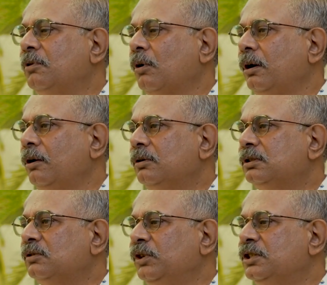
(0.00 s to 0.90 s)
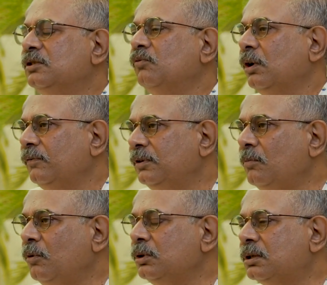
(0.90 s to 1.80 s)
corridors, which is one of the
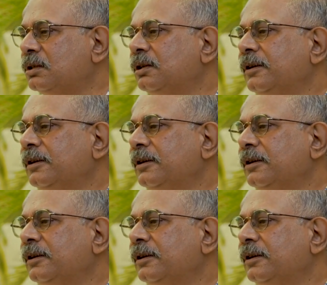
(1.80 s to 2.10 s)
most